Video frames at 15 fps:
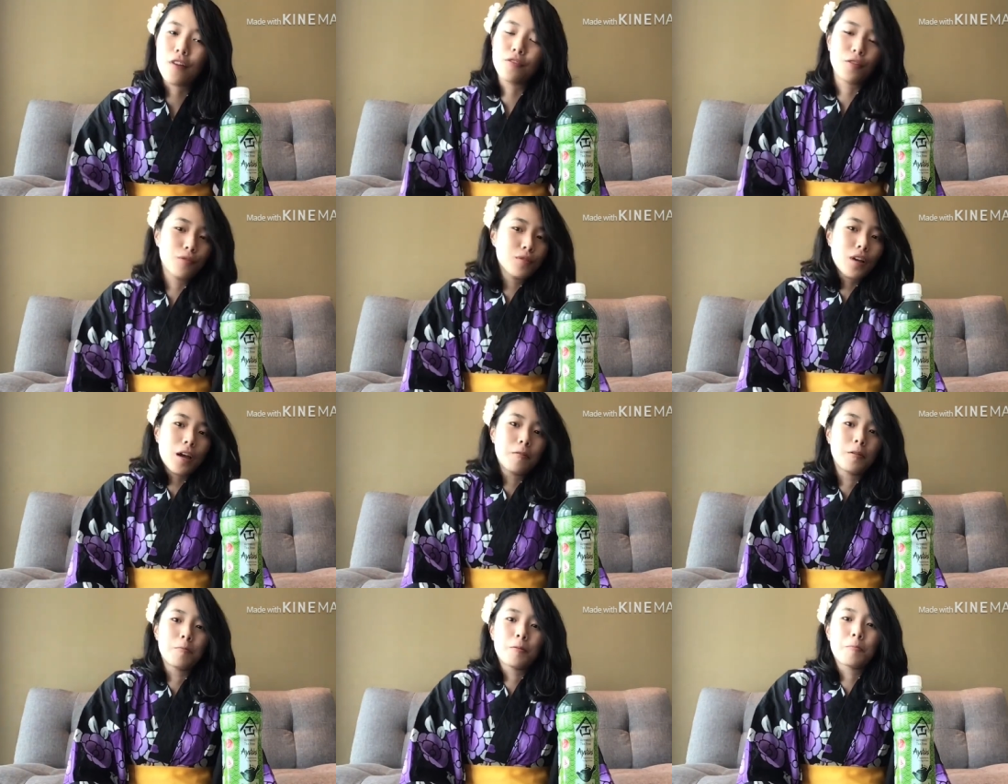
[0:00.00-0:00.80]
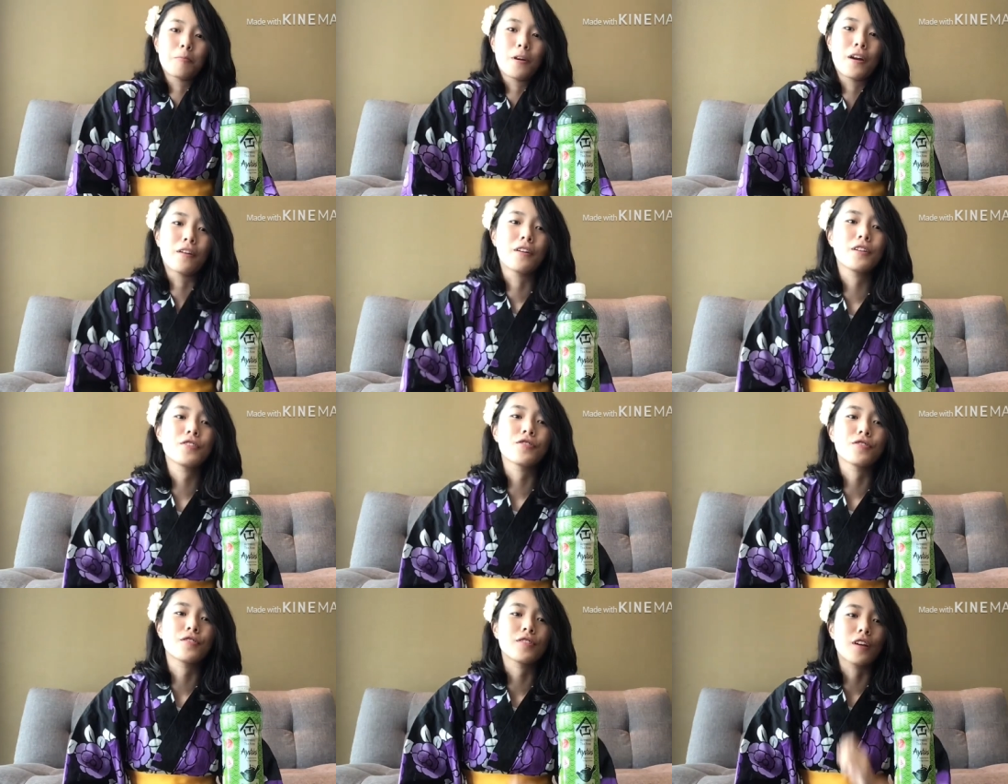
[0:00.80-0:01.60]
have no time to prepare
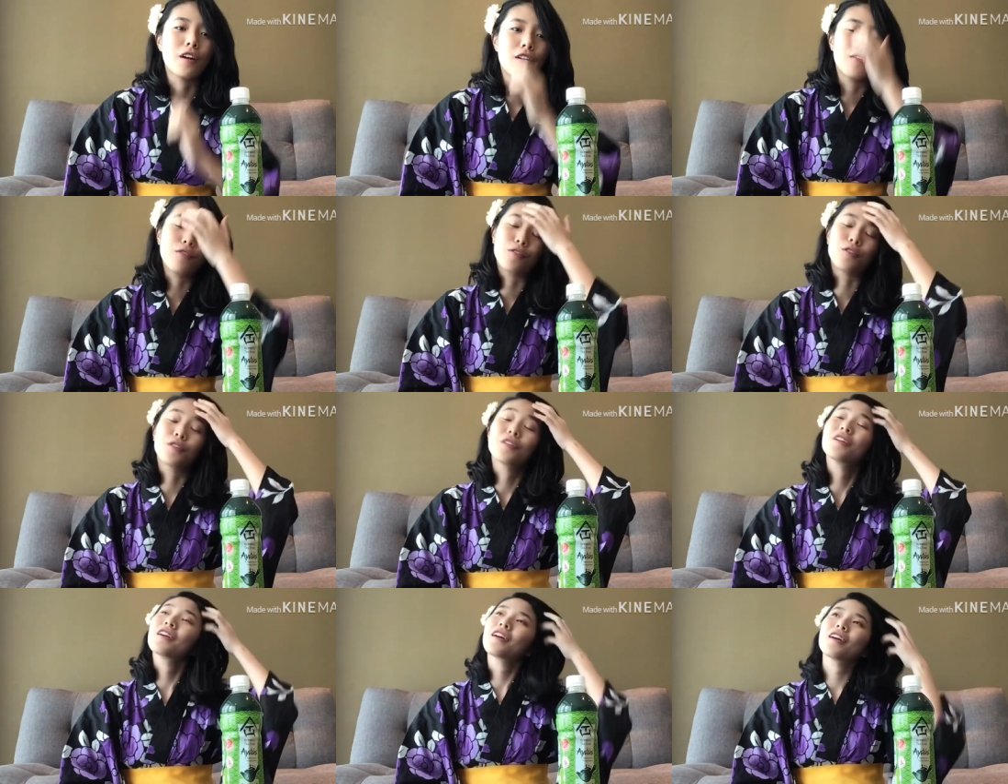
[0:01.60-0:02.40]
it yourself, or